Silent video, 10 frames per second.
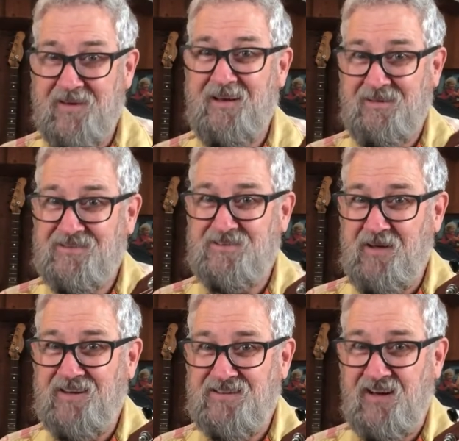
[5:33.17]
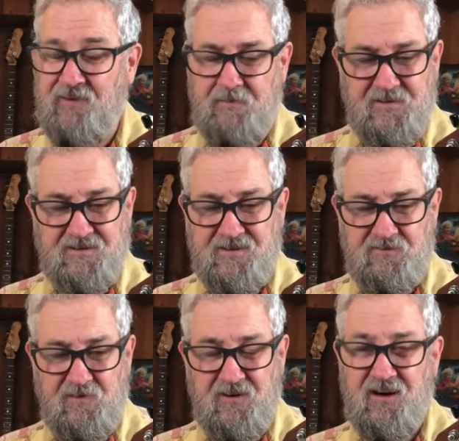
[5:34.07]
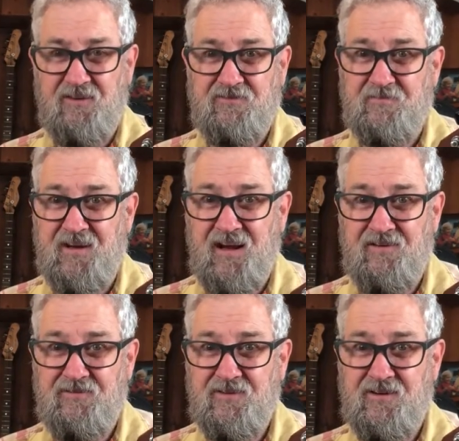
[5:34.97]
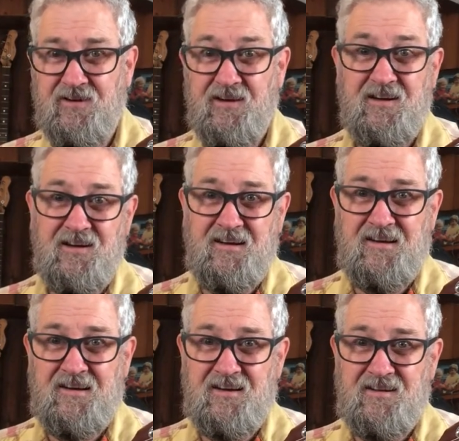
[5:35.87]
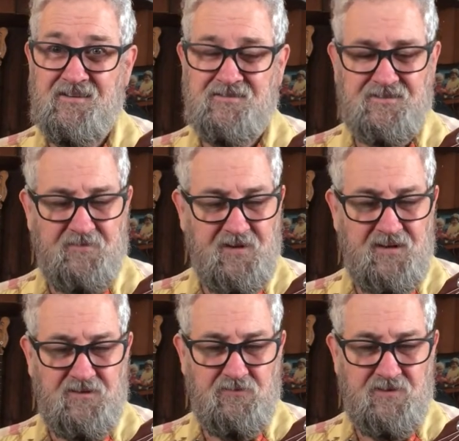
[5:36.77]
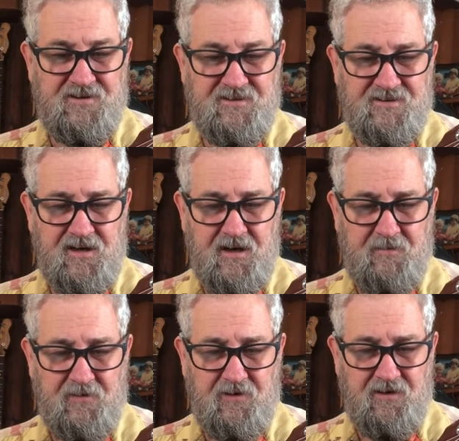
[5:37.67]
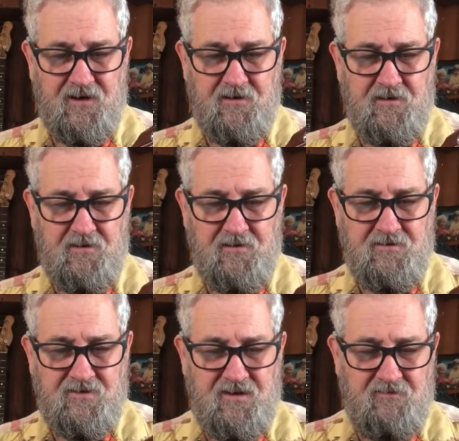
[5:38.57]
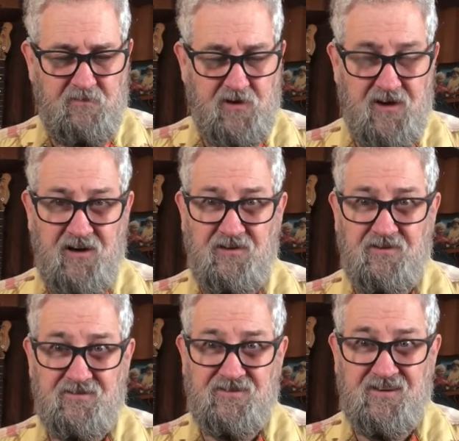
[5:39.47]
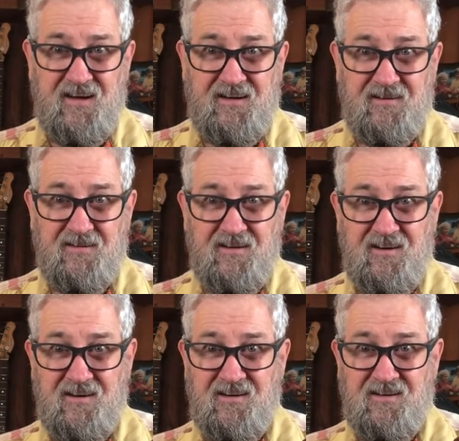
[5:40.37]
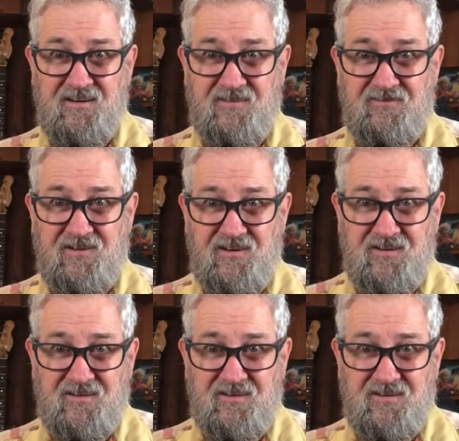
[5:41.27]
And some other stuff happens, because when I go from the F, something in the wrist is going to happen, I reckon. So even when I go to that, I've got,